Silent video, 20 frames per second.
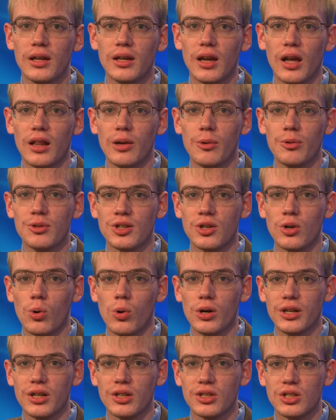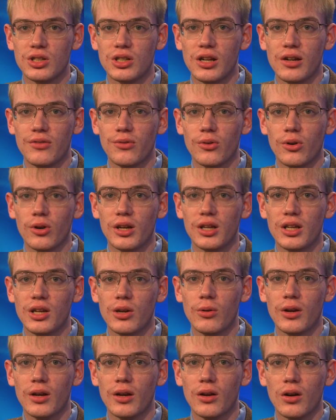Kelly was in court yesterday for a
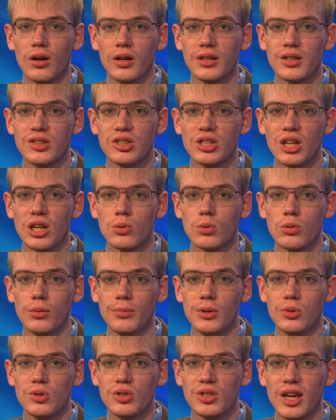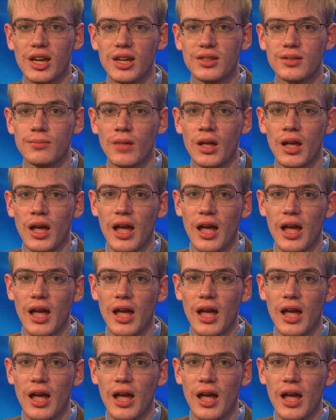hearing on his sexual abuse case,